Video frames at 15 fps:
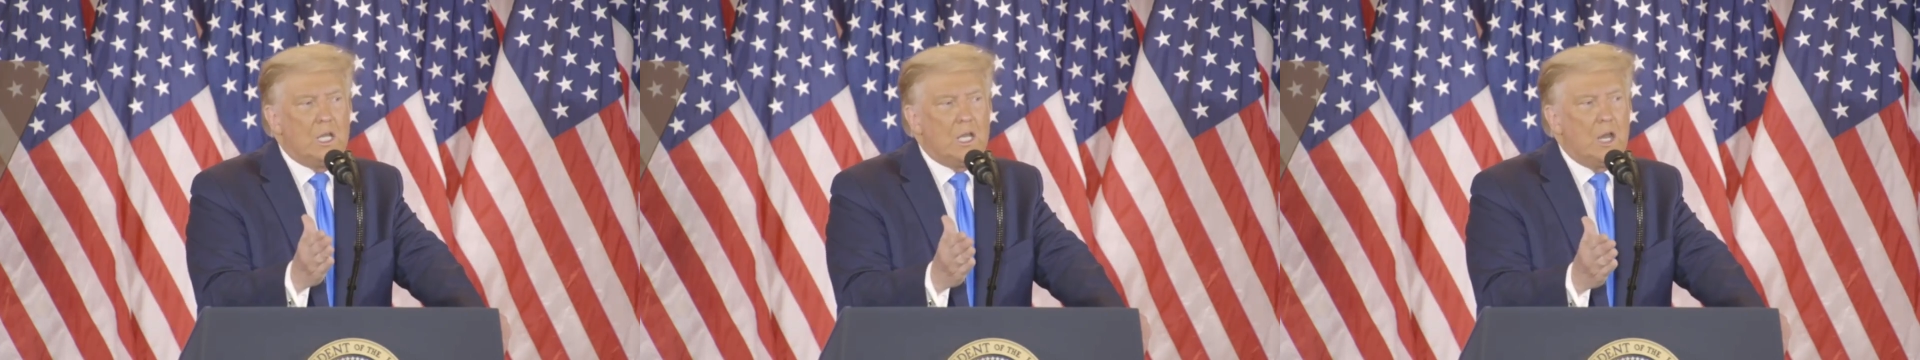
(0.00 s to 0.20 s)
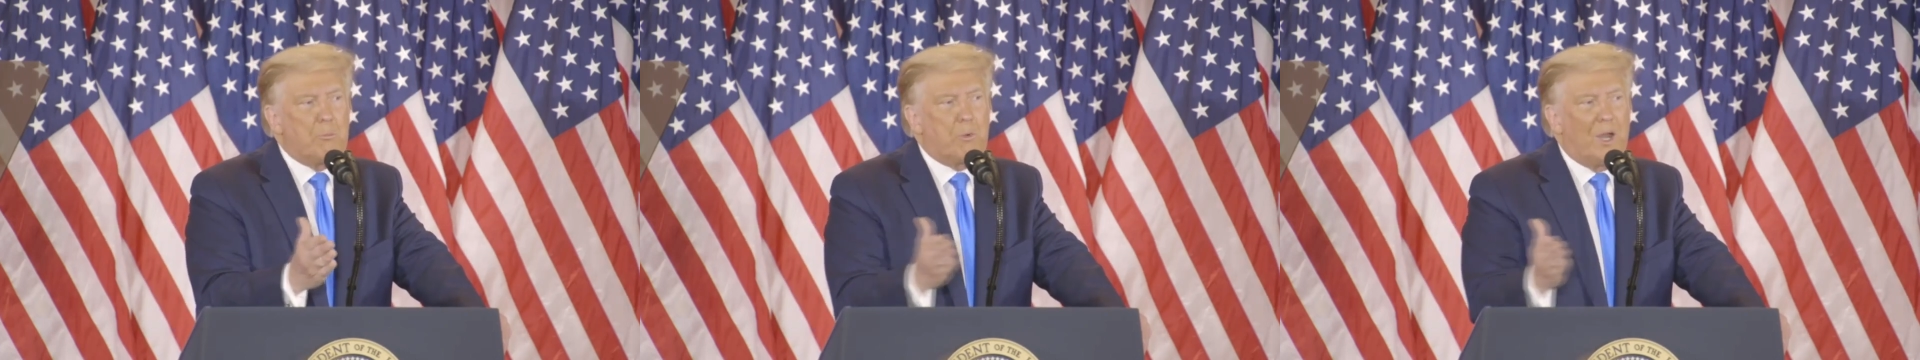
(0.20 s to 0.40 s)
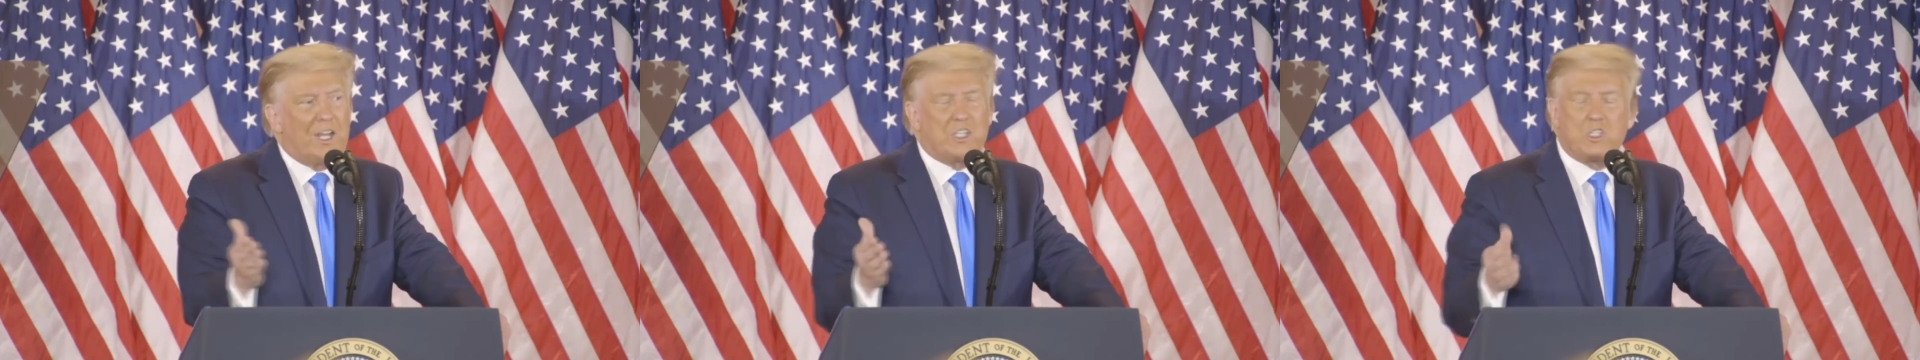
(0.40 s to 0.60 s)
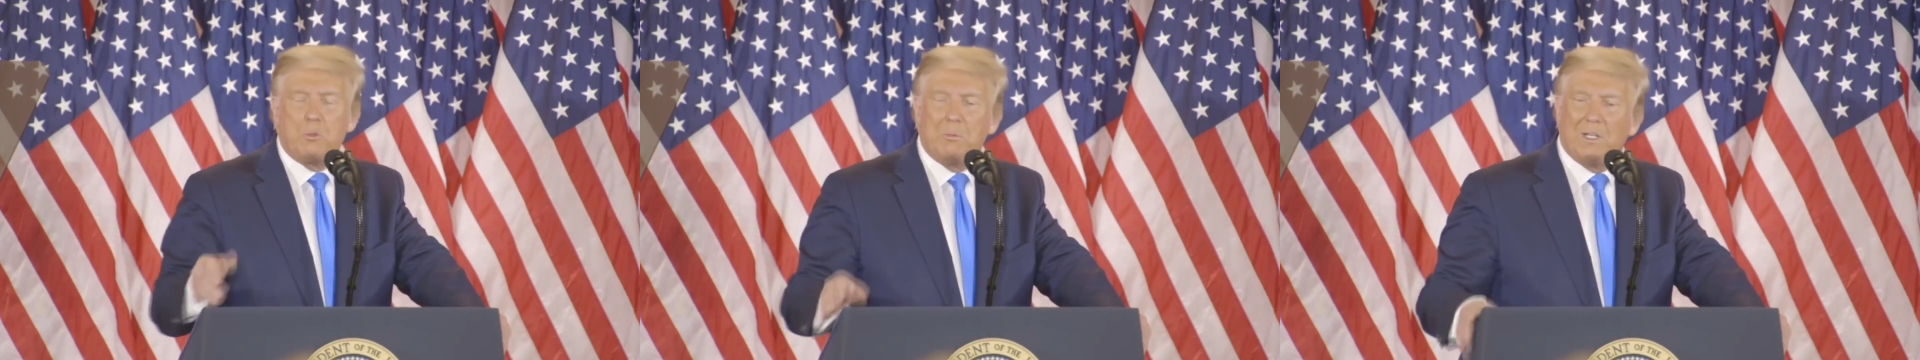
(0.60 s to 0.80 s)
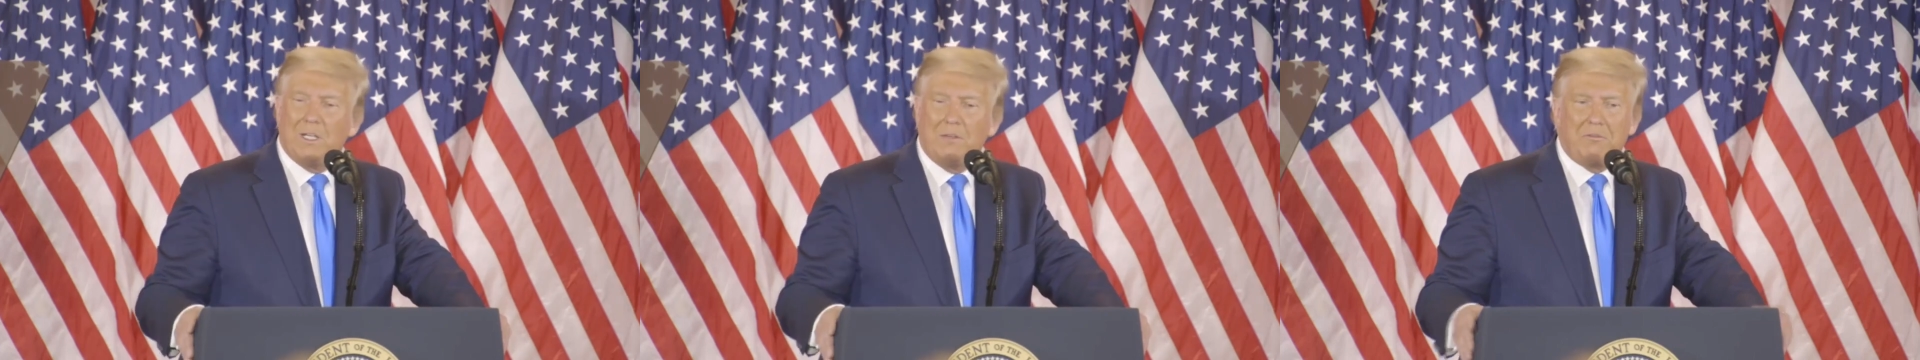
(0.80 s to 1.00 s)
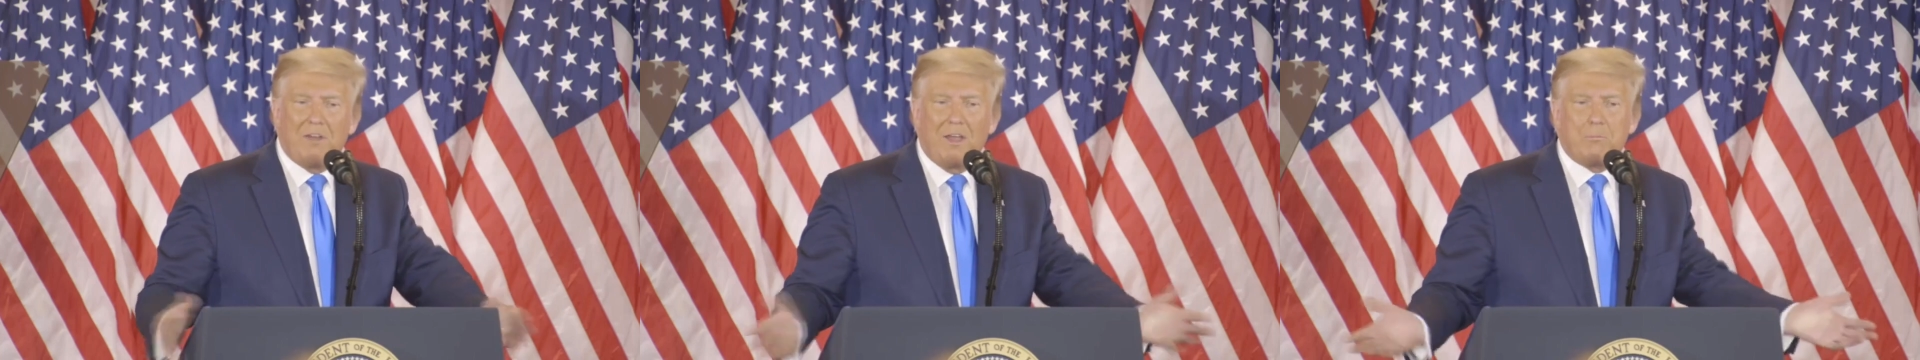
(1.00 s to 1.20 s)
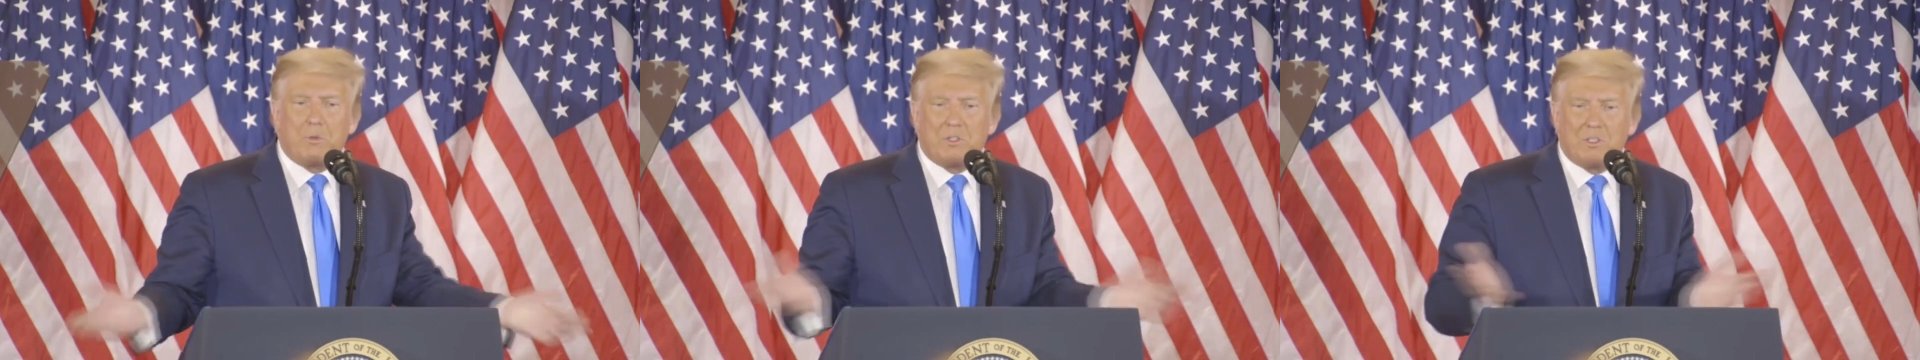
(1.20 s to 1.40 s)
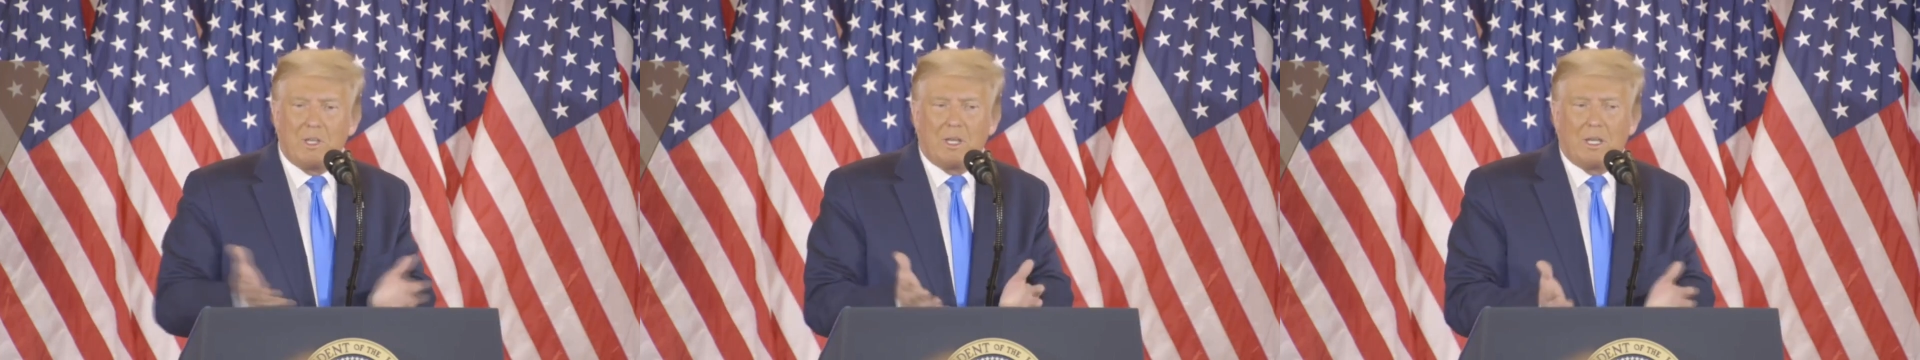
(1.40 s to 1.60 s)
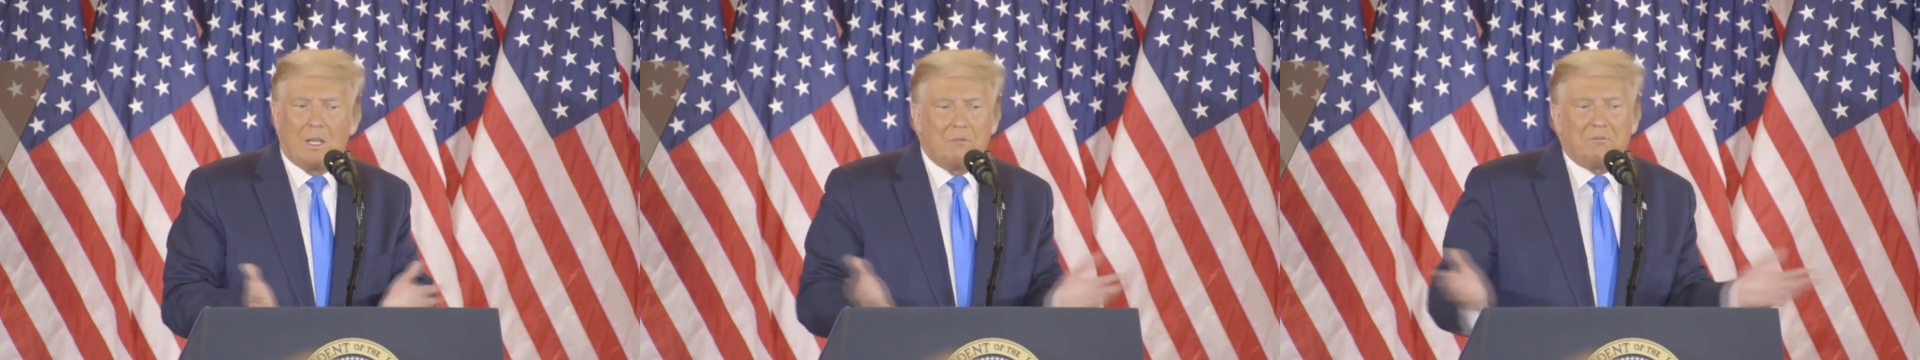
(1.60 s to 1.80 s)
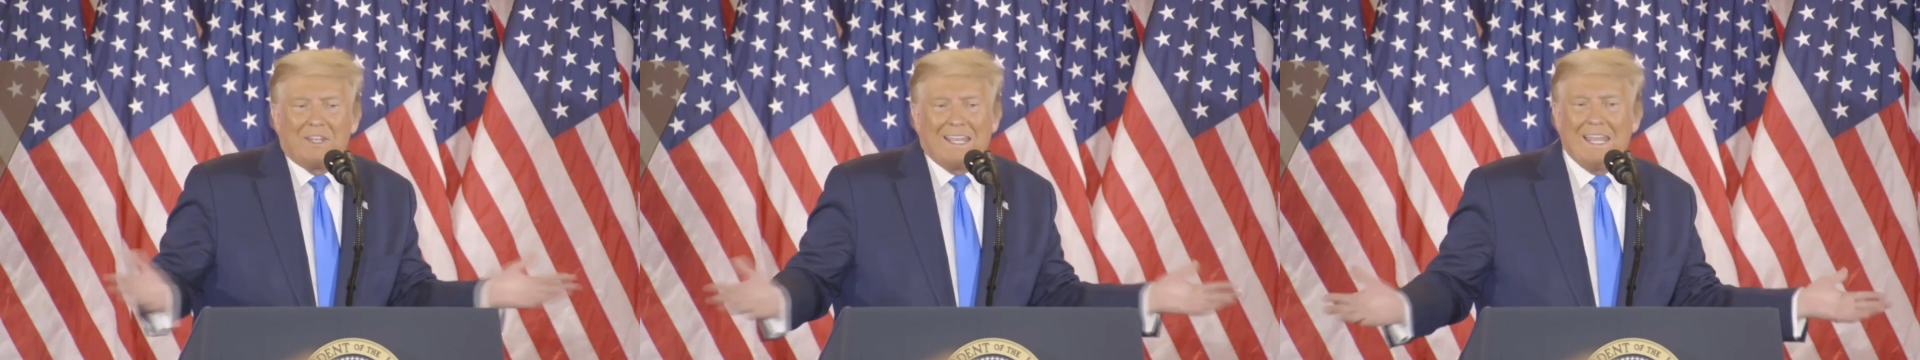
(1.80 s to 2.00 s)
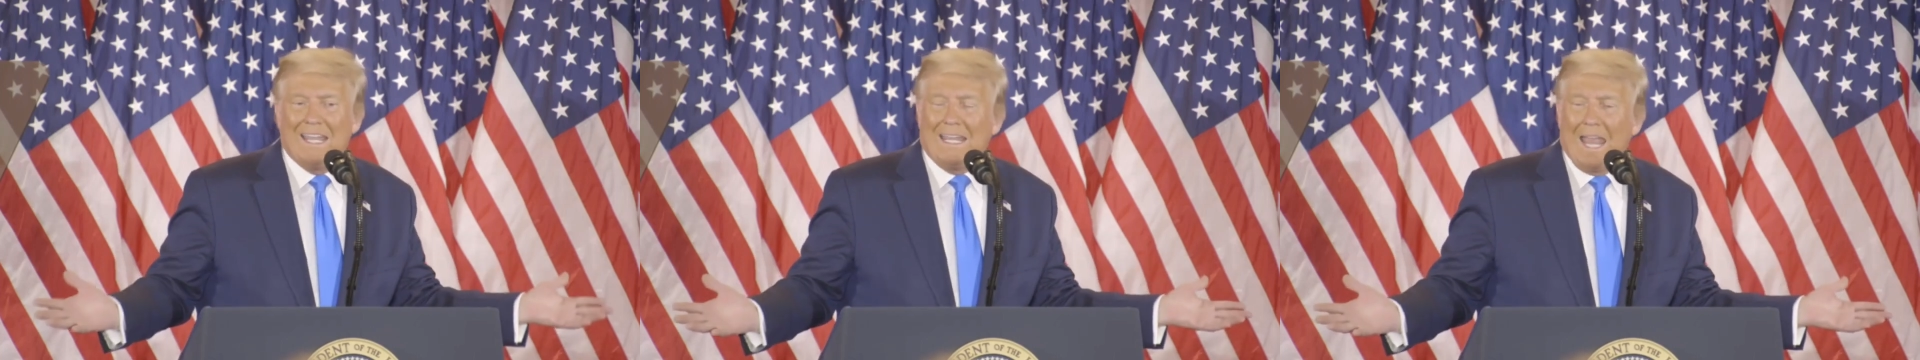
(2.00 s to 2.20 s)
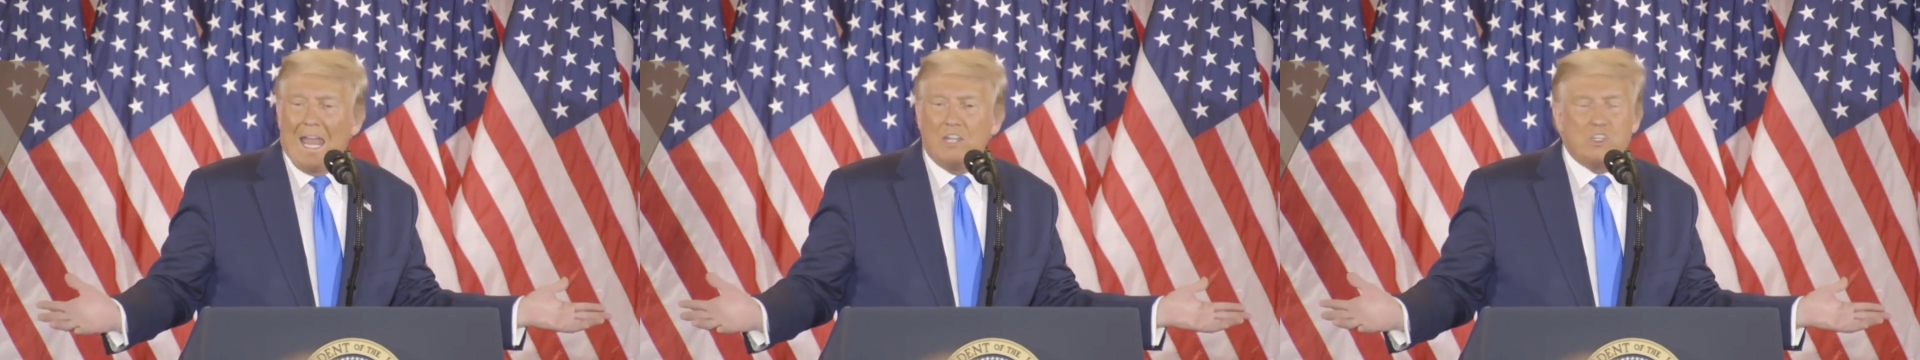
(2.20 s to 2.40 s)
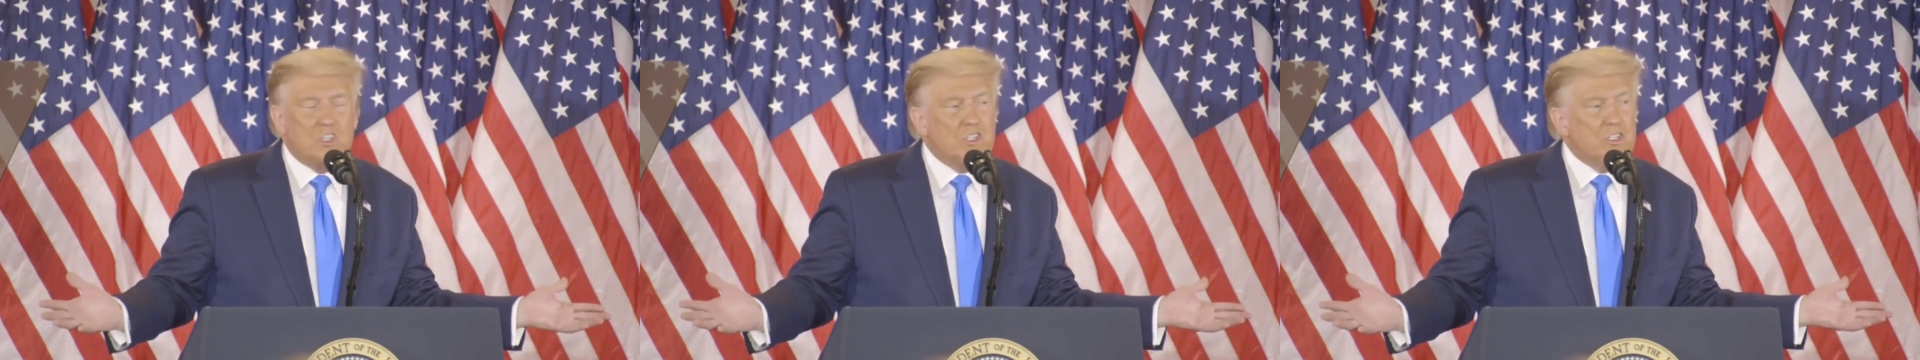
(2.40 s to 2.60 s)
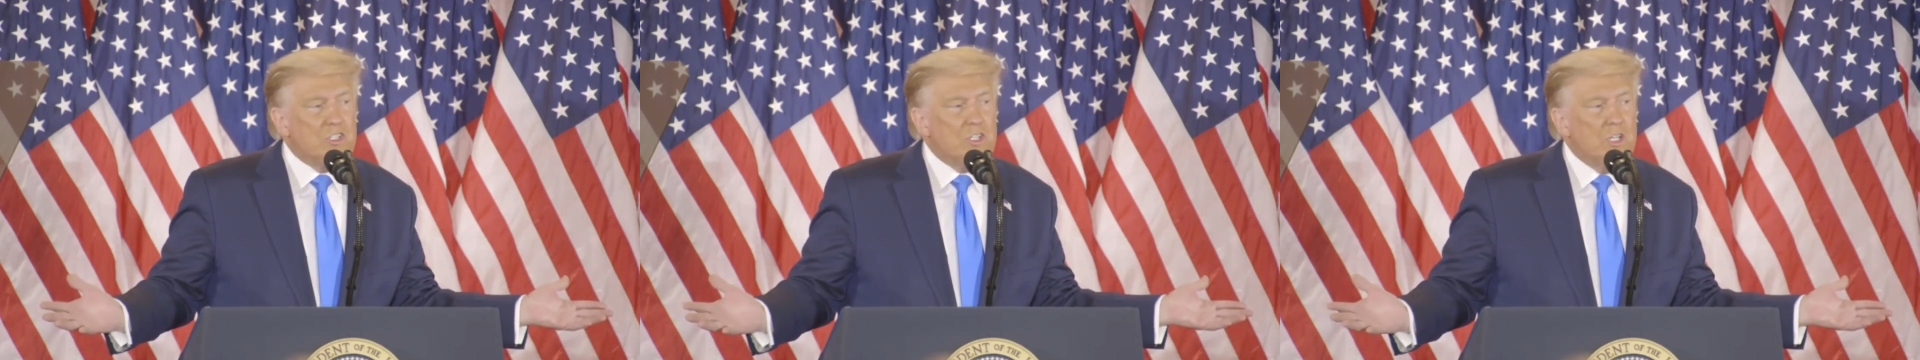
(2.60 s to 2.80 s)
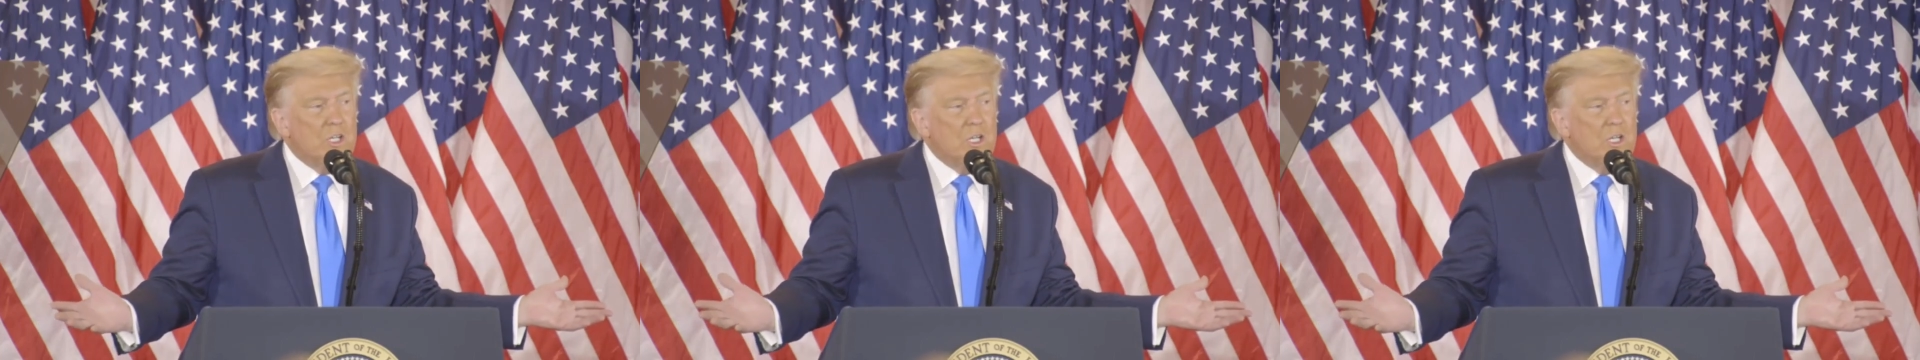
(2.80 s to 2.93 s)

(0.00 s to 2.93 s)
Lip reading: approximately 5% left. They can't catch us.